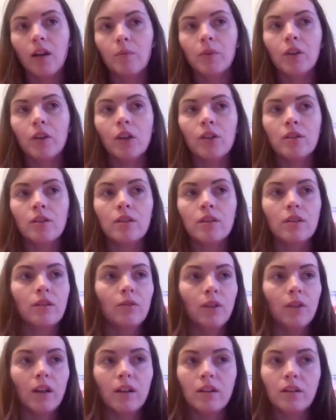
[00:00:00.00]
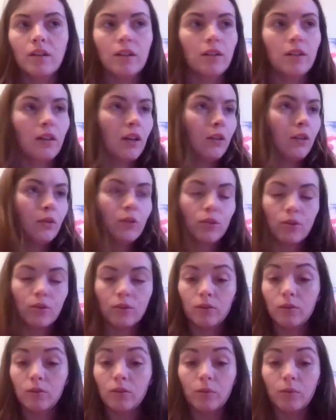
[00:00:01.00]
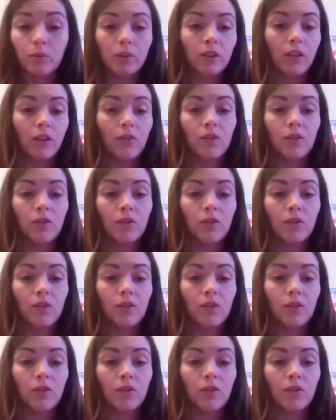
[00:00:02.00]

Because there are also in Europe here,